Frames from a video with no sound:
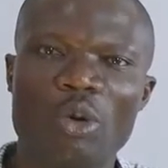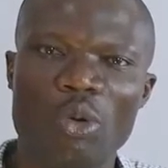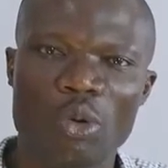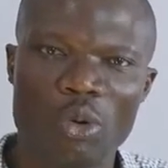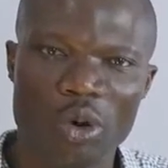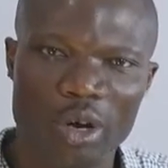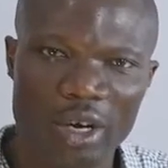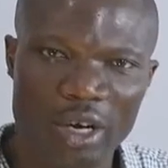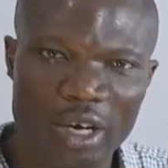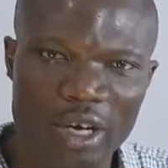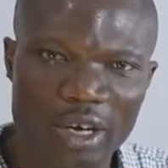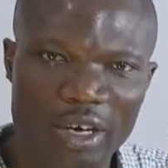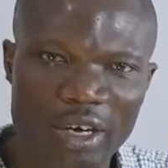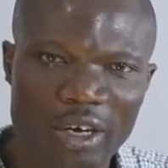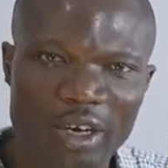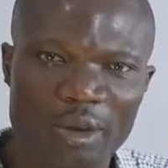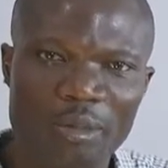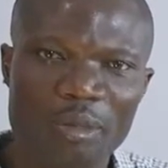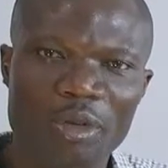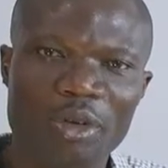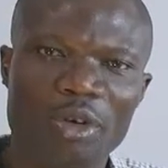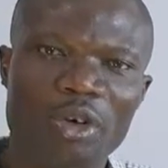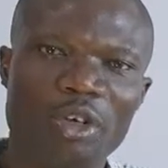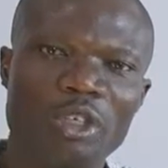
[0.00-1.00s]

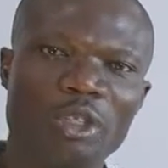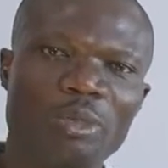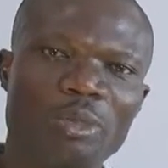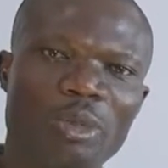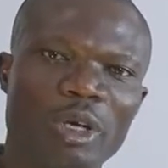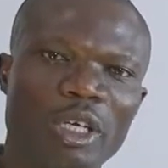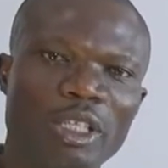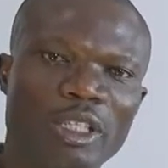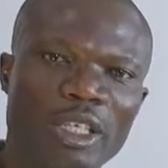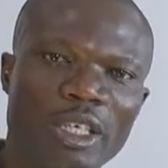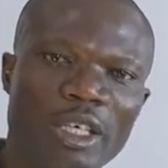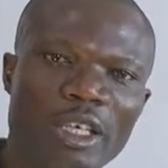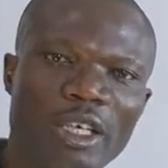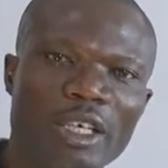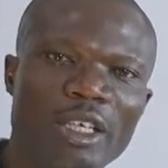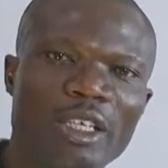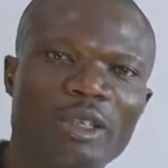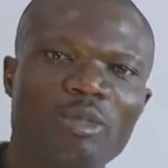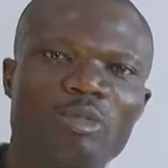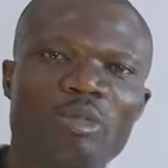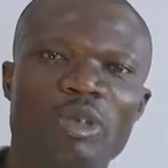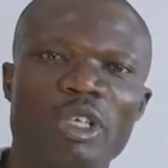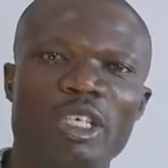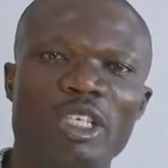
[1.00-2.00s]
100, because
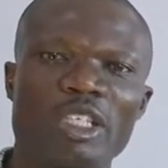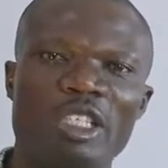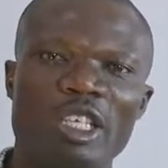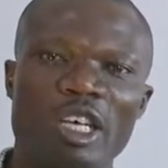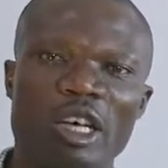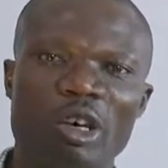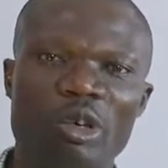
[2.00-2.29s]
percentage means